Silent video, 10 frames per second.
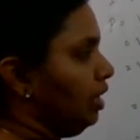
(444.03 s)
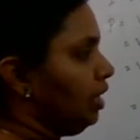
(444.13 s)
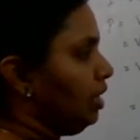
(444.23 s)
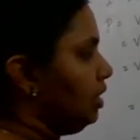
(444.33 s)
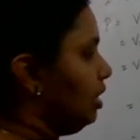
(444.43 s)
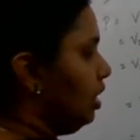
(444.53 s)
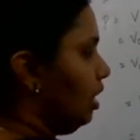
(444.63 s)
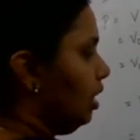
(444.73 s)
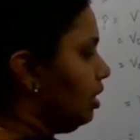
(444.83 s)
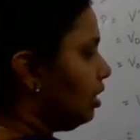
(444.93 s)
It is
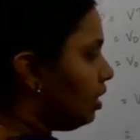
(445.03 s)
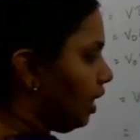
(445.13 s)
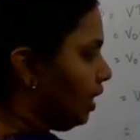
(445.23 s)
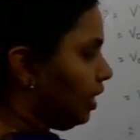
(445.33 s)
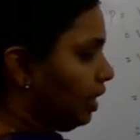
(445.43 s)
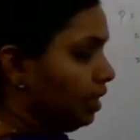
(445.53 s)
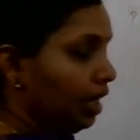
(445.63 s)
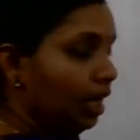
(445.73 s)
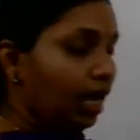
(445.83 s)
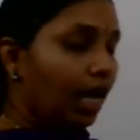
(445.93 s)
writing in the
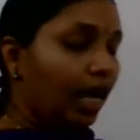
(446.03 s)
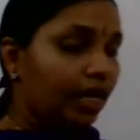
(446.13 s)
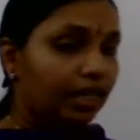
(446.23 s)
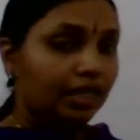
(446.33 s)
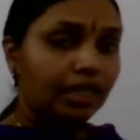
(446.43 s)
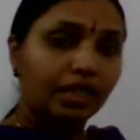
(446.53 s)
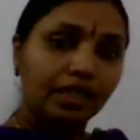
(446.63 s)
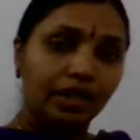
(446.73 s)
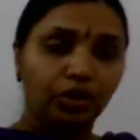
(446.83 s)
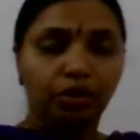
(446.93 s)
another
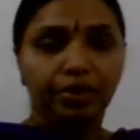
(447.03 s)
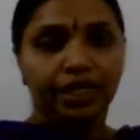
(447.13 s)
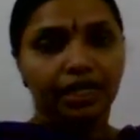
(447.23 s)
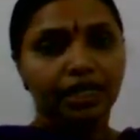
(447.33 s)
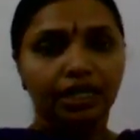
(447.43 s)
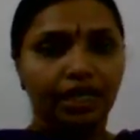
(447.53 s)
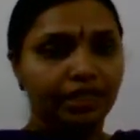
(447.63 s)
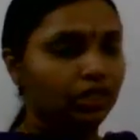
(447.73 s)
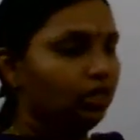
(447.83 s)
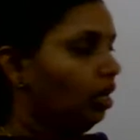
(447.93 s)
trigonometric
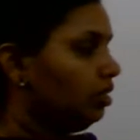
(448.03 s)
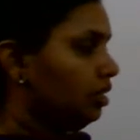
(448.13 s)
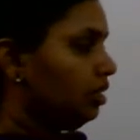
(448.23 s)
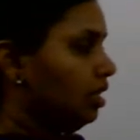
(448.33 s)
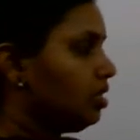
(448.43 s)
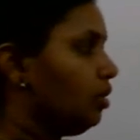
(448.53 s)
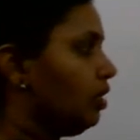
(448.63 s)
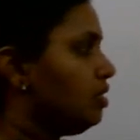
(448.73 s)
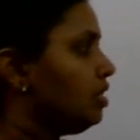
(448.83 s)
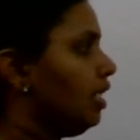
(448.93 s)
relation. All these things you
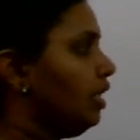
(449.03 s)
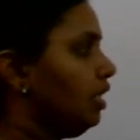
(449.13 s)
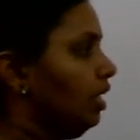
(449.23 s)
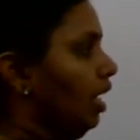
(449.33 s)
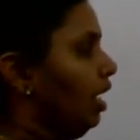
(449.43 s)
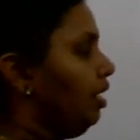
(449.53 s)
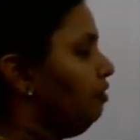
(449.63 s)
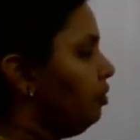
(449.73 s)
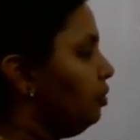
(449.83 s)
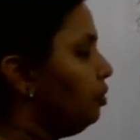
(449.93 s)
have studied, and
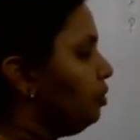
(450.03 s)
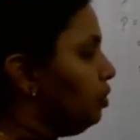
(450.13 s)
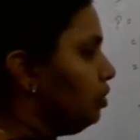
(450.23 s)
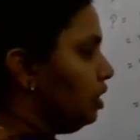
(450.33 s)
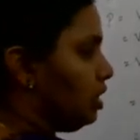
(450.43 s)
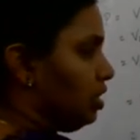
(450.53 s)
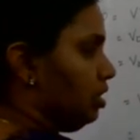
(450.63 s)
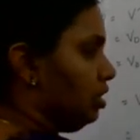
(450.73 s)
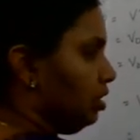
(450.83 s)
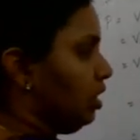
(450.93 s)
if you don't know, you just
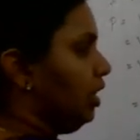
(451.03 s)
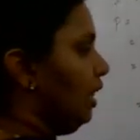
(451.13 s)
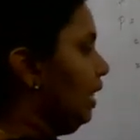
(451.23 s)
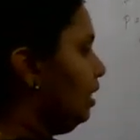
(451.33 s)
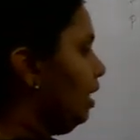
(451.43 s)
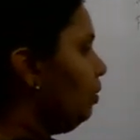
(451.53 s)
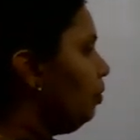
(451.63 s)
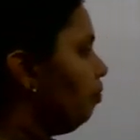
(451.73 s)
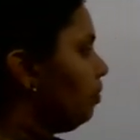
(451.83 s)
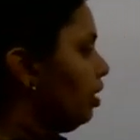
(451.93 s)
study it
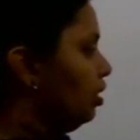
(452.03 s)
now.